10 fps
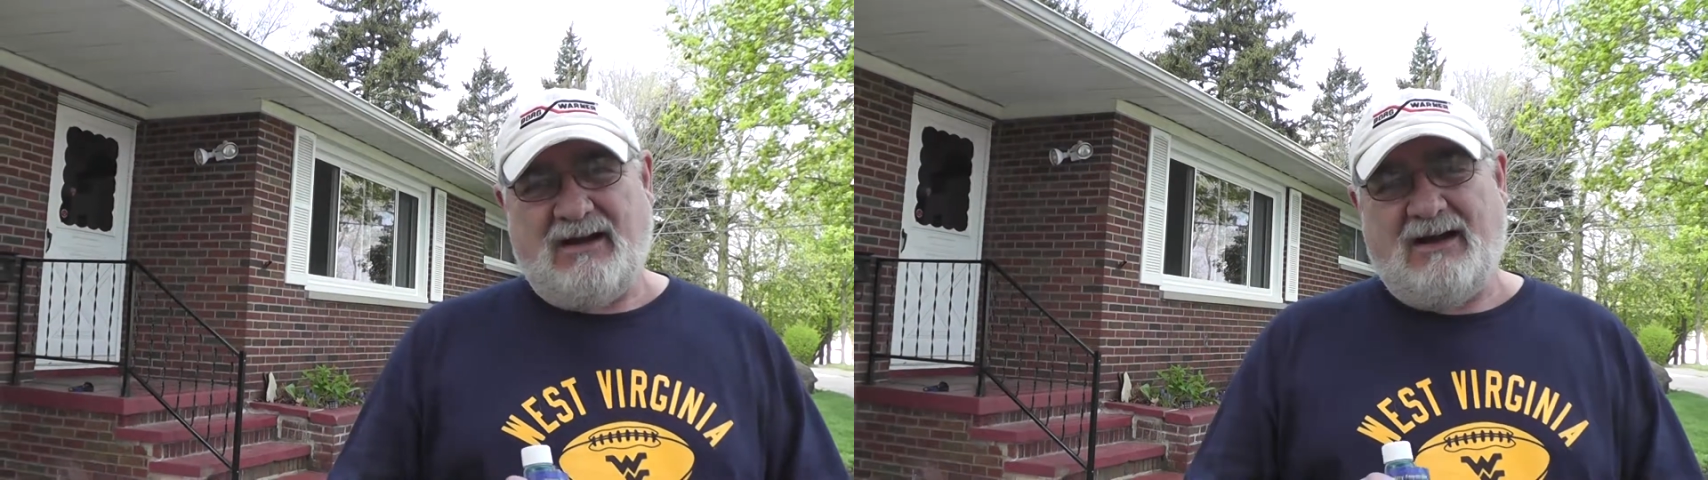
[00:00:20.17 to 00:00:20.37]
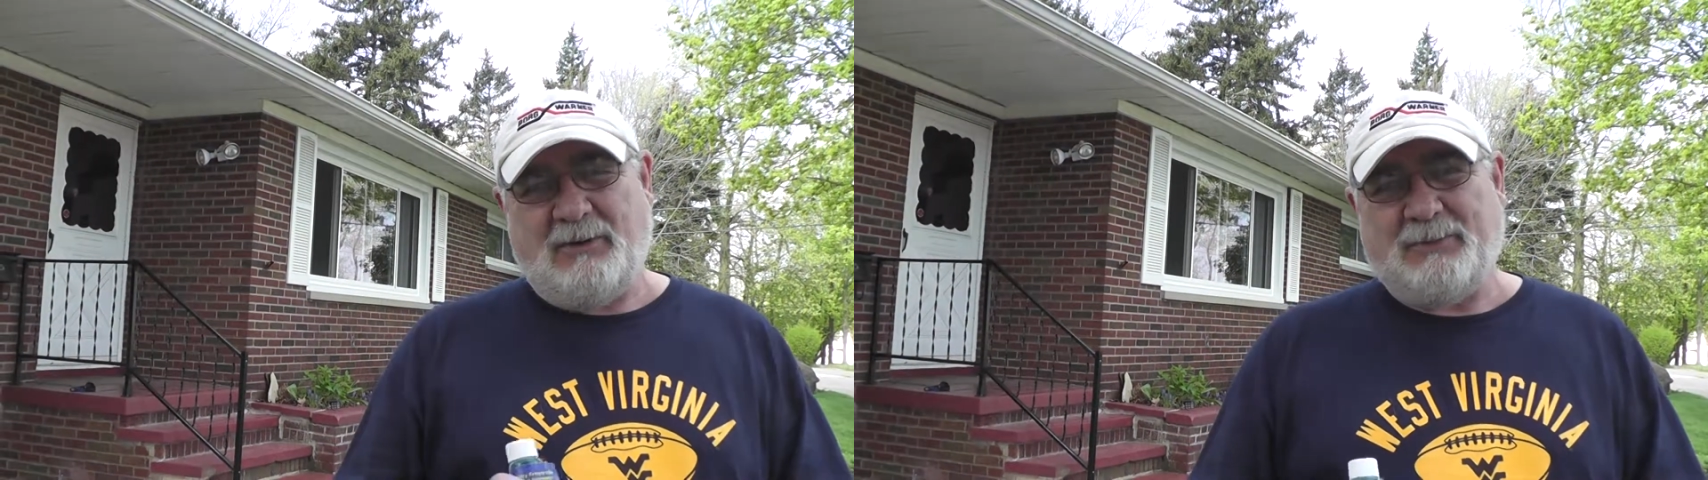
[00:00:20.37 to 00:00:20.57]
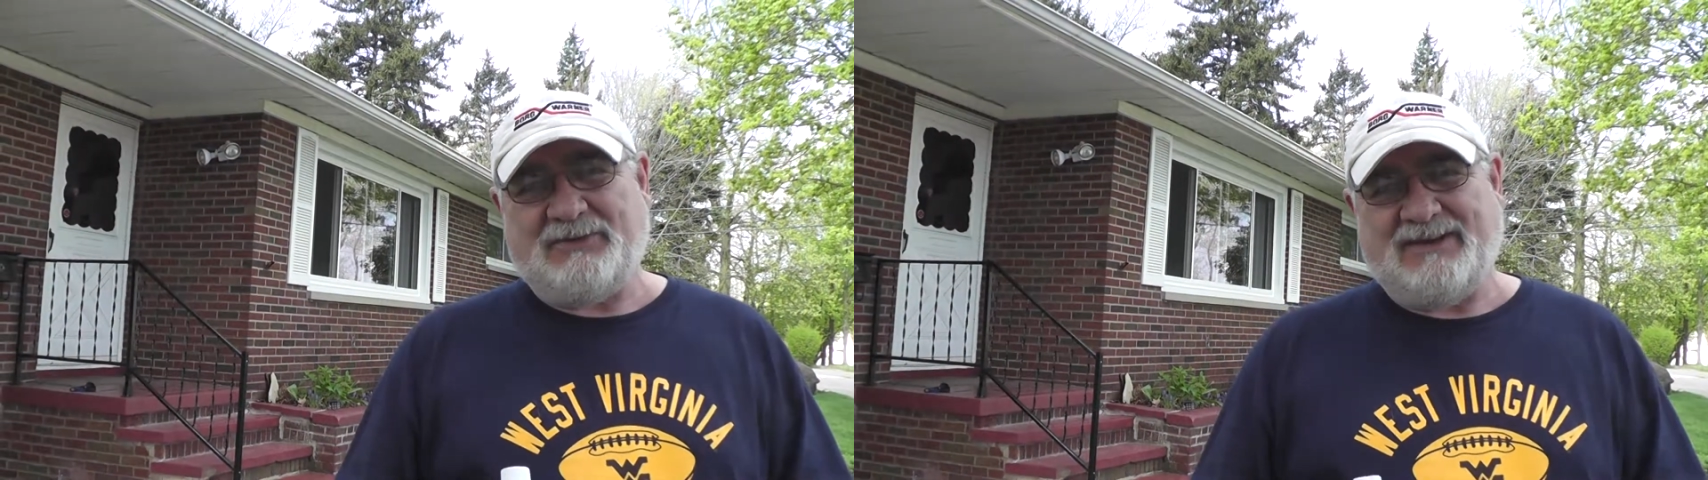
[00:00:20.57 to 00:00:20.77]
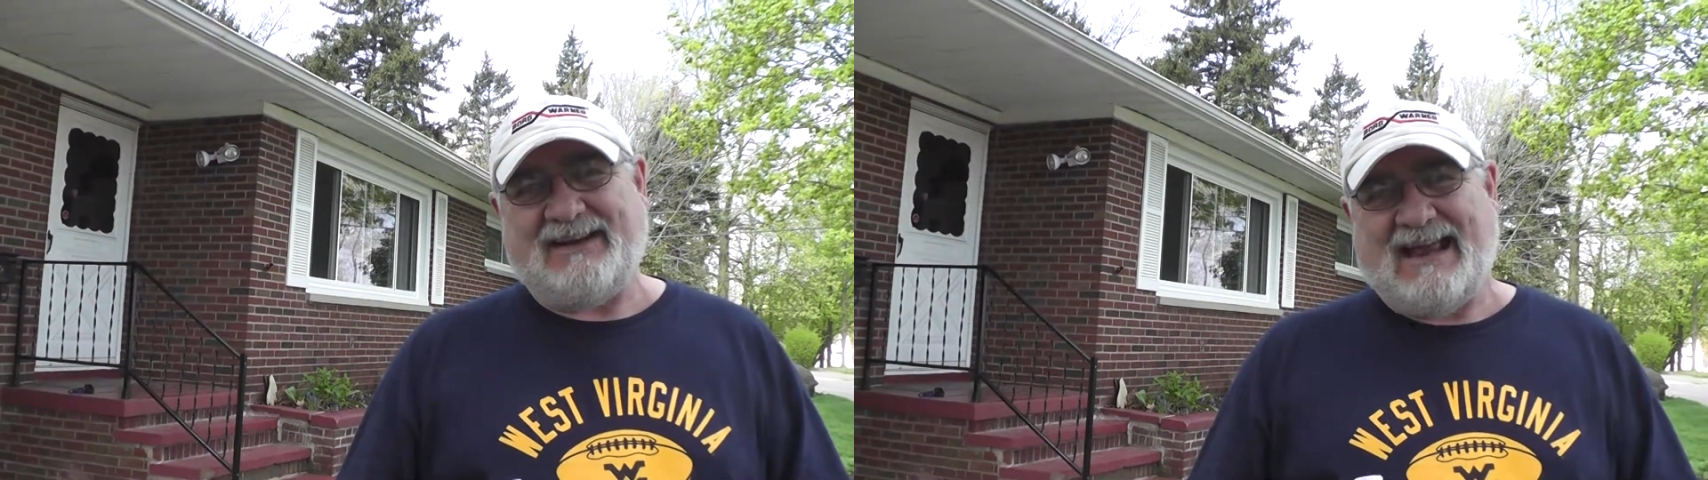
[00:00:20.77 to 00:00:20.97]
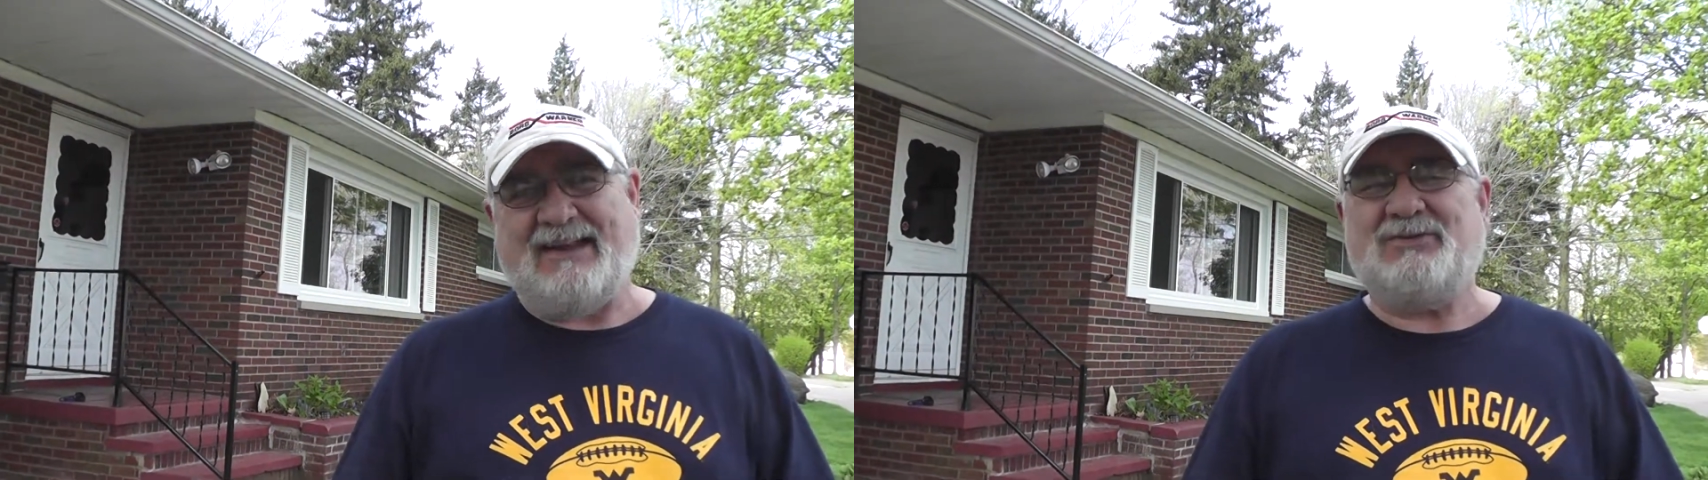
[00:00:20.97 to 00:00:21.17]
100%
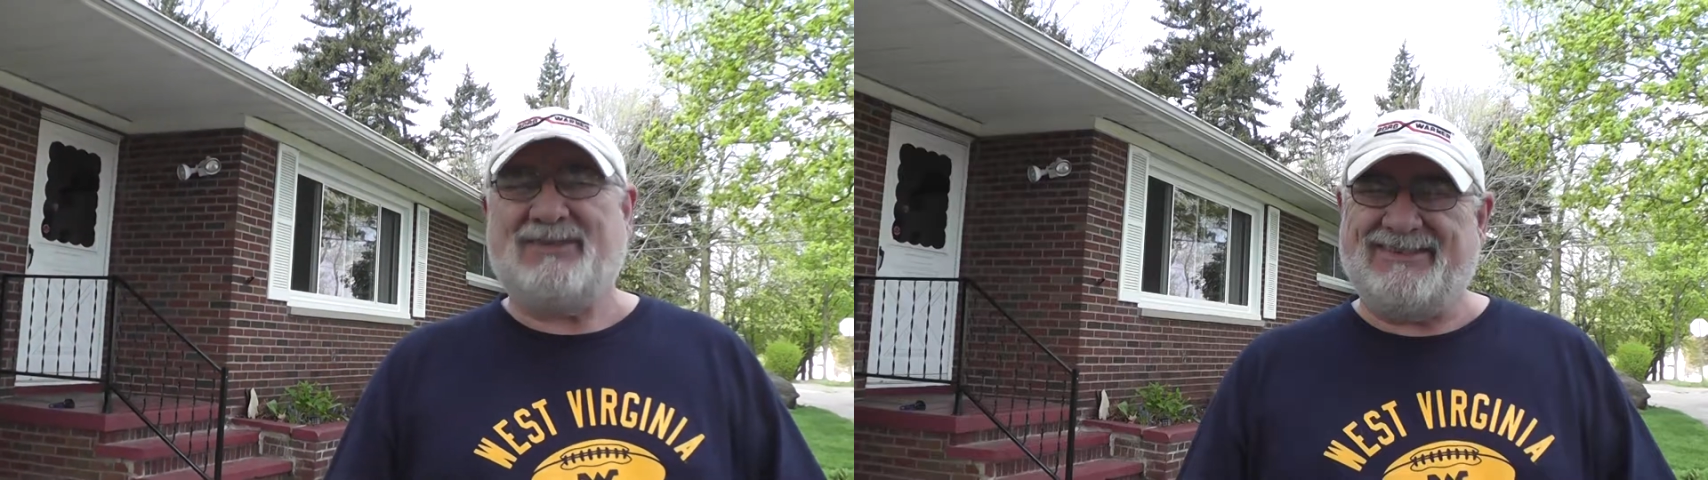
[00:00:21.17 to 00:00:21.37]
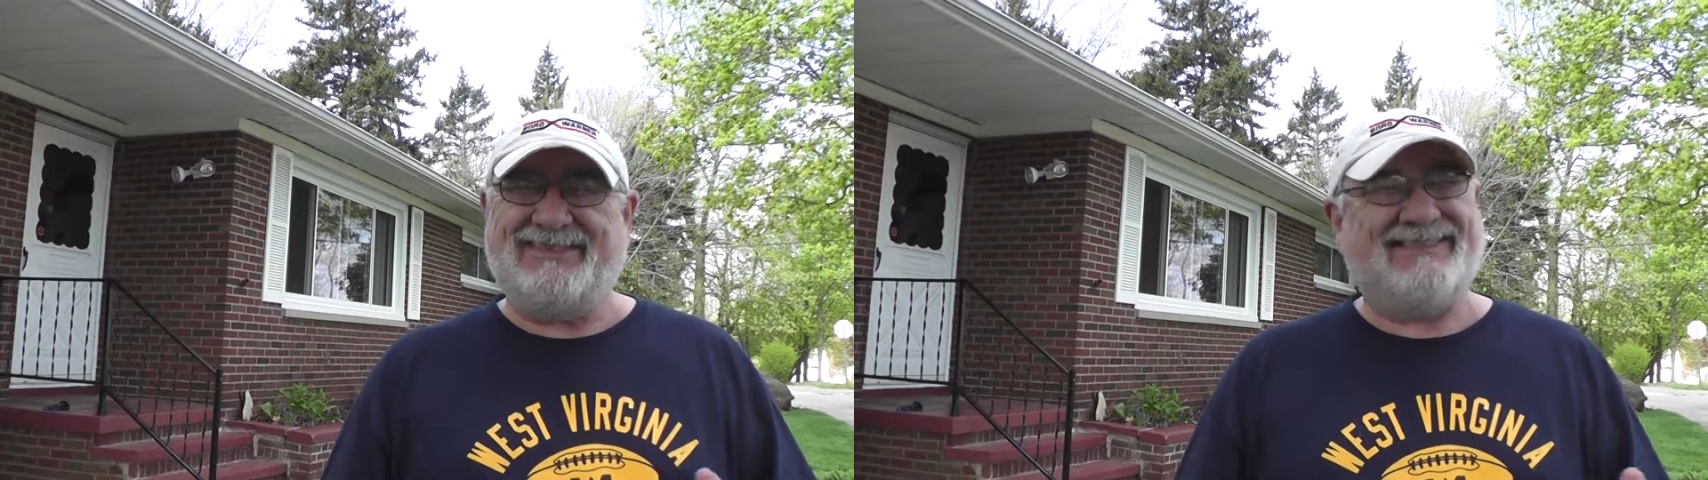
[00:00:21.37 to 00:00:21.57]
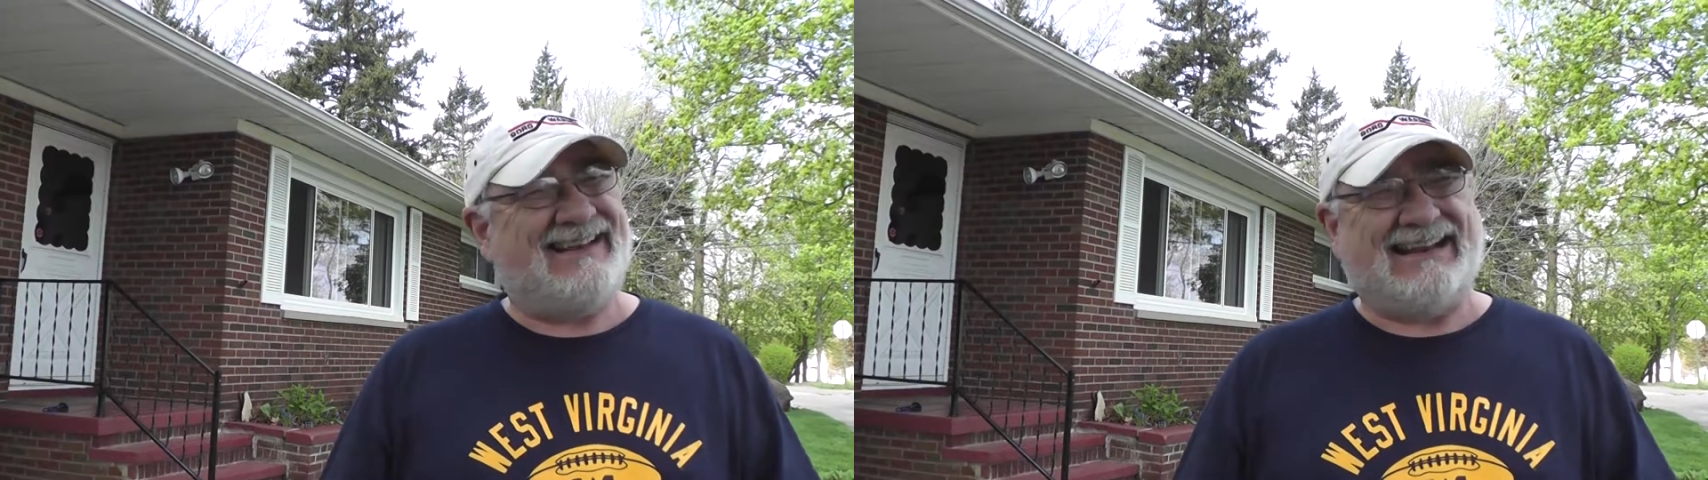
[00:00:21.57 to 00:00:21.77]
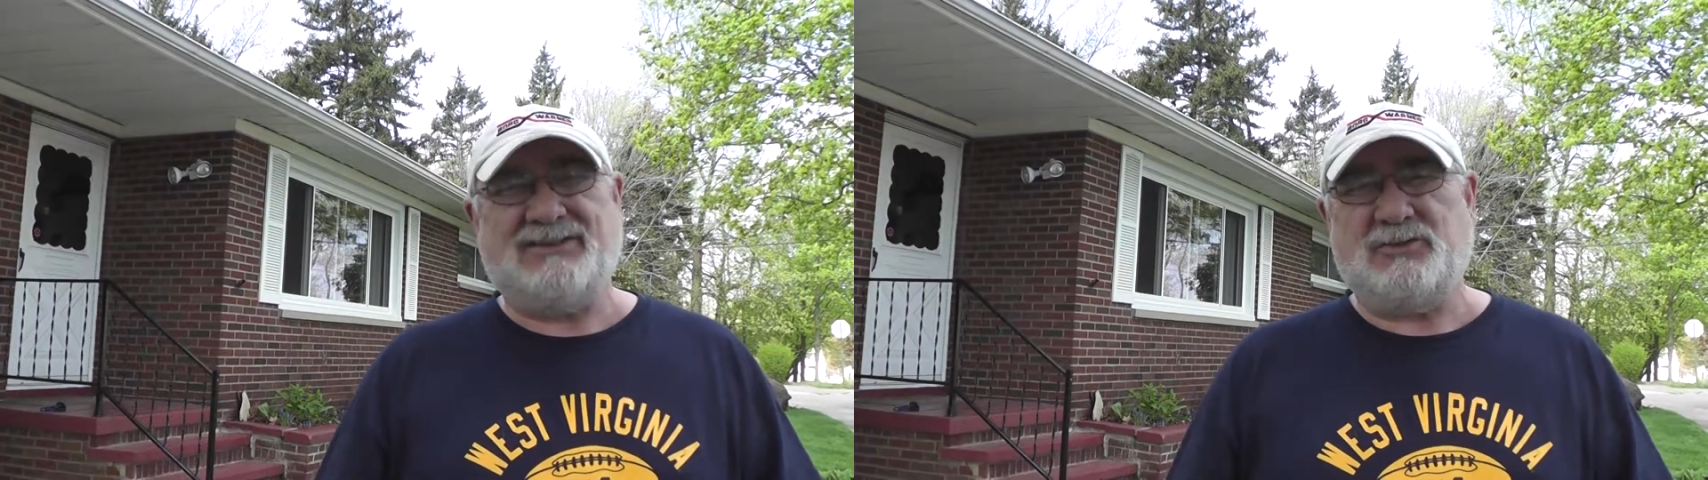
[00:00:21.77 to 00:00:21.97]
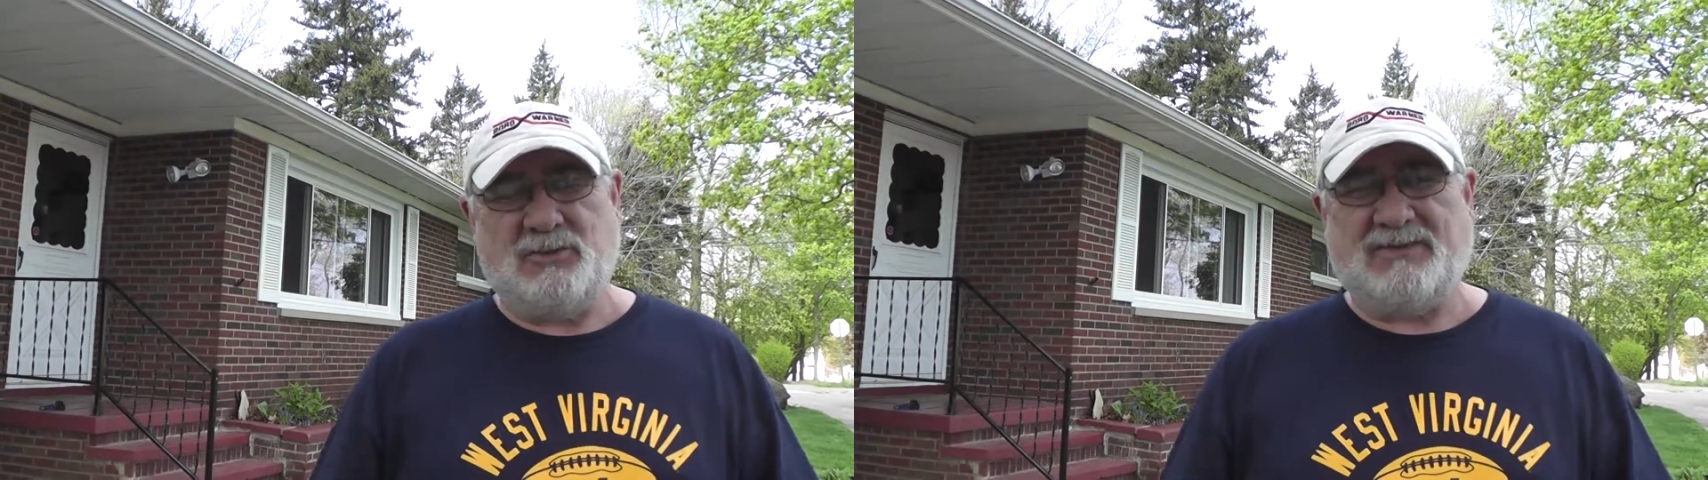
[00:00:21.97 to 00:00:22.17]
gas, which is like
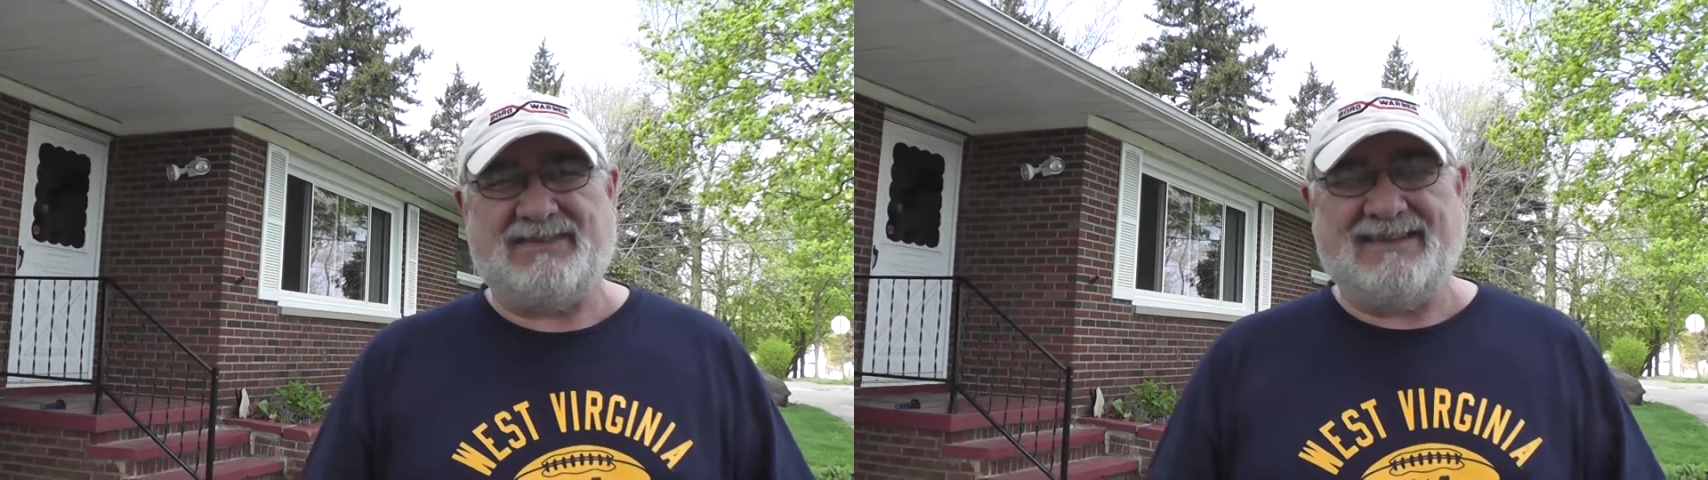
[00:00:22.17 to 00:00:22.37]
two